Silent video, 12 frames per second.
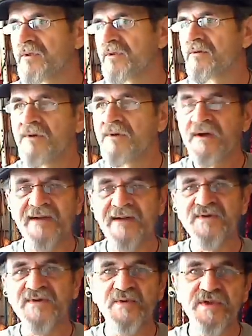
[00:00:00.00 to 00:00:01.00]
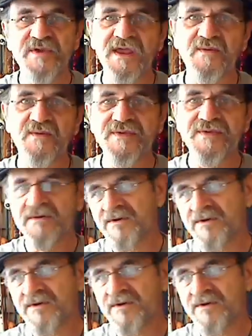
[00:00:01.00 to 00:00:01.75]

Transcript: you know, I'm communicating with you.